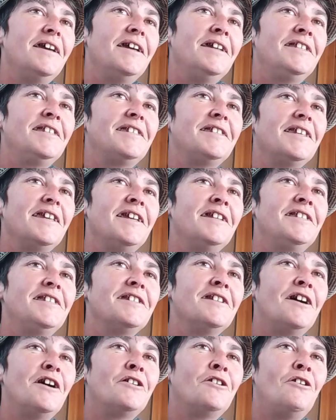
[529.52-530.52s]

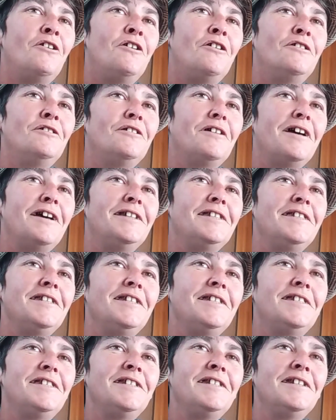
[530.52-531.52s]
It's not all as
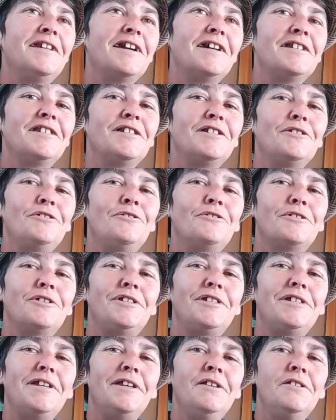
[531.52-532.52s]
easy as it
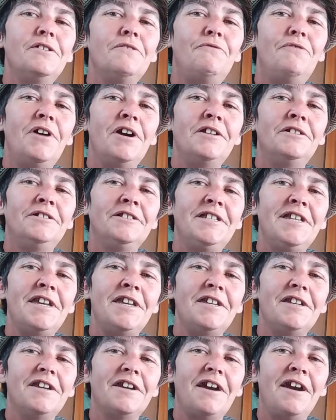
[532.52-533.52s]
looks in the final
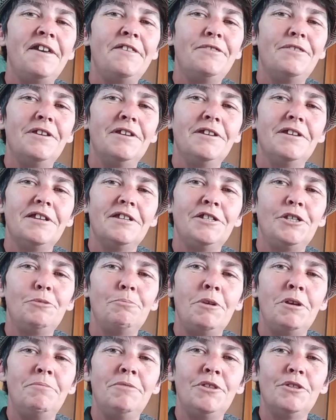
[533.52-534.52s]
take, I think, is
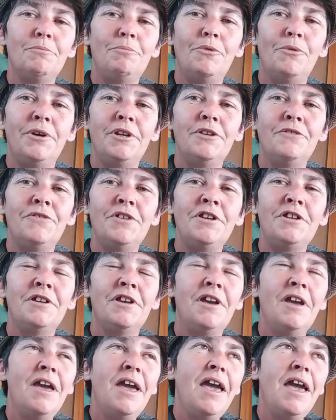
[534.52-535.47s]
maybe the point of it.